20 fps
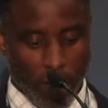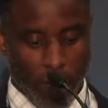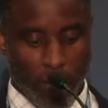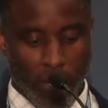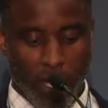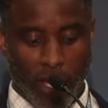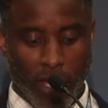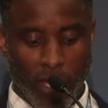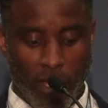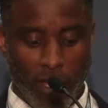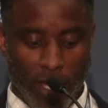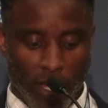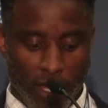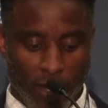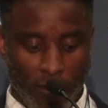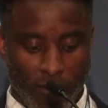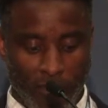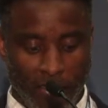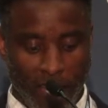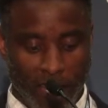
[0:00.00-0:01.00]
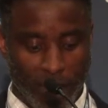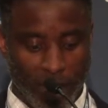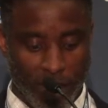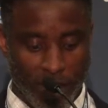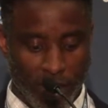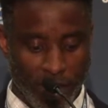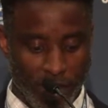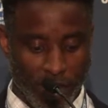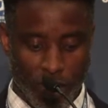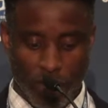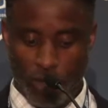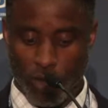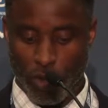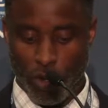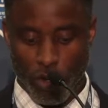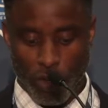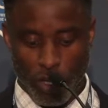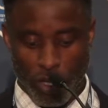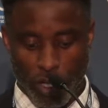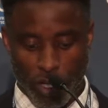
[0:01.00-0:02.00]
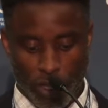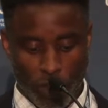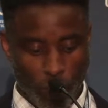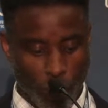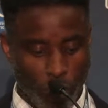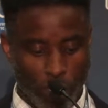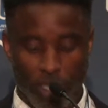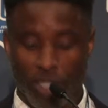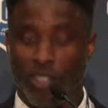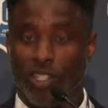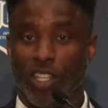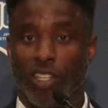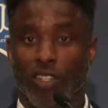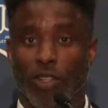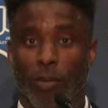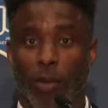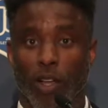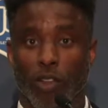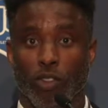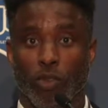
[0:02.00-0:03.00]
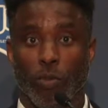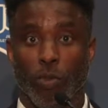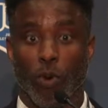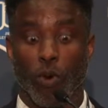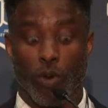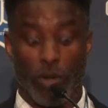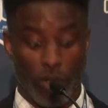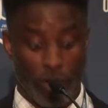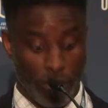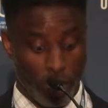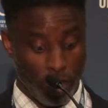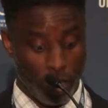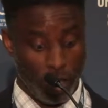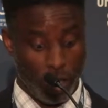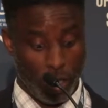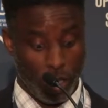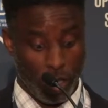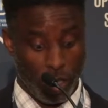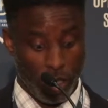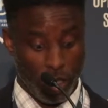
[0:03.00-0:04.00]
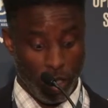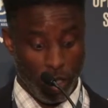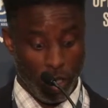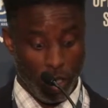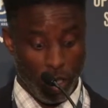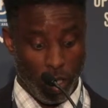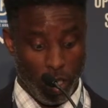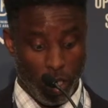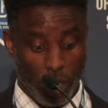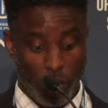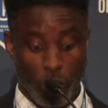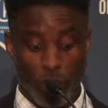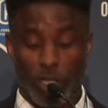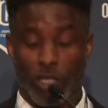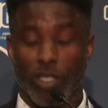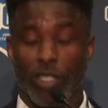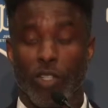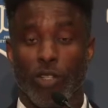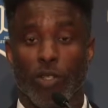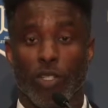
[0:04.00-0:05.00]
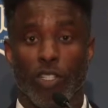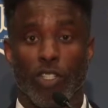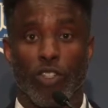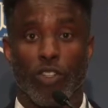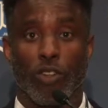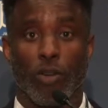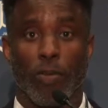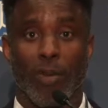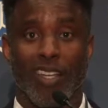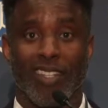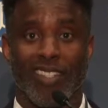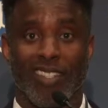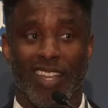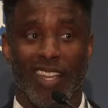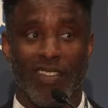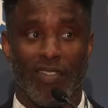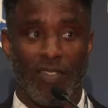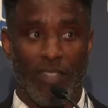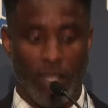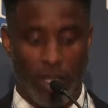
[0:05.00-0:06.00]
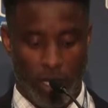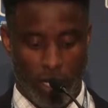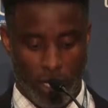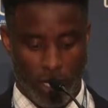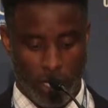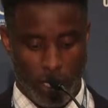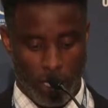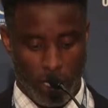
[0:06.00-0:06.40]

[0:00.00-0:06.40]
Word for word: Being the fastest, the strongest wasn't just about sports, it was to ensure my safety,